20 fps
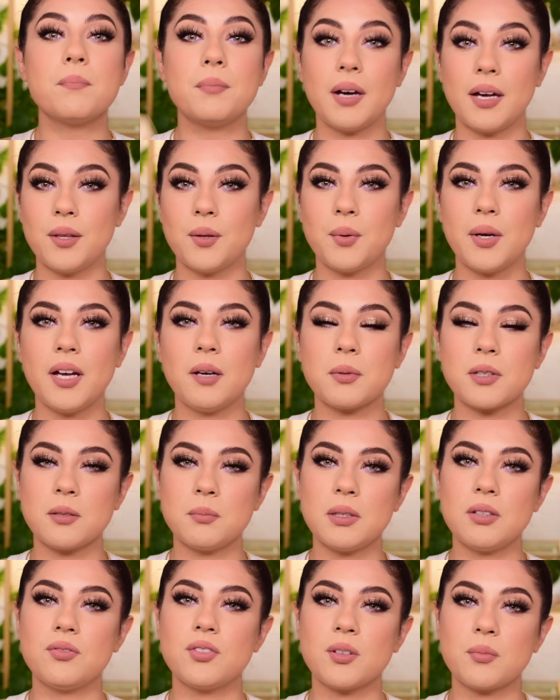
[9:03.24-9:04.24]
By the way, I'm going to
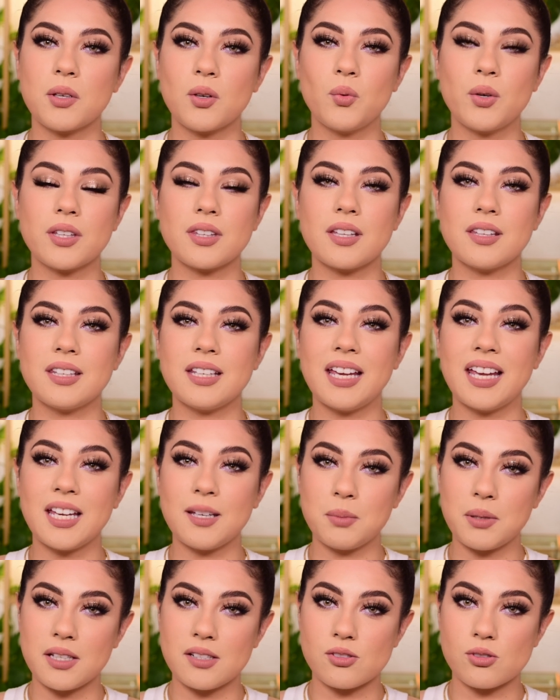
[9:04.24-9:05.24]
be filming with the
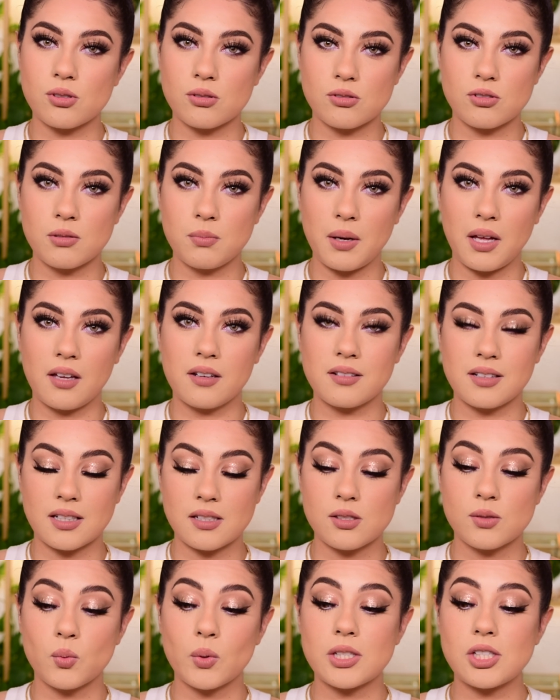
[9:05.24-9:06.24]
ABH Sultry palette
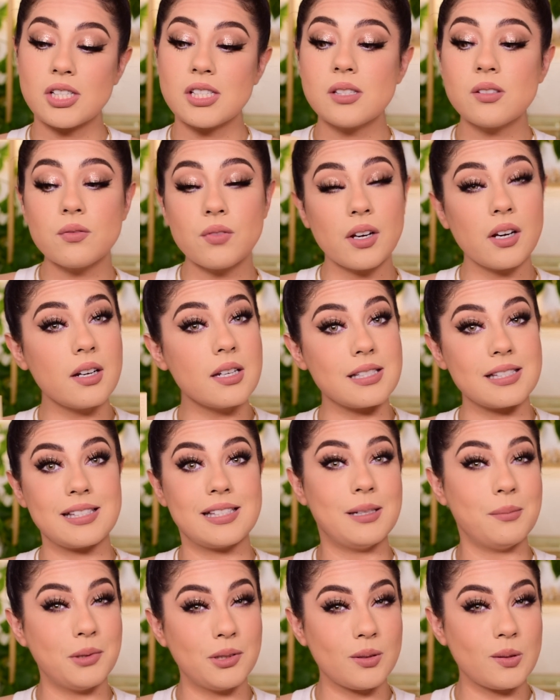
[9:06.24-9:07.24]
next, which is very
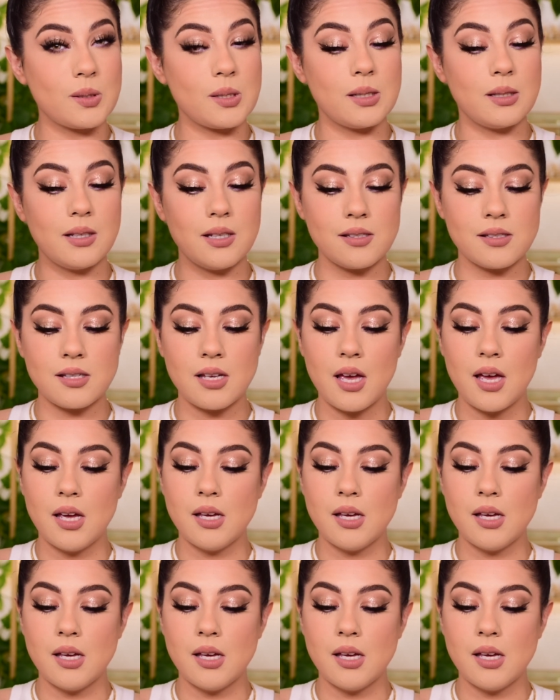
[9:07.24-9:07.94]
similar to this.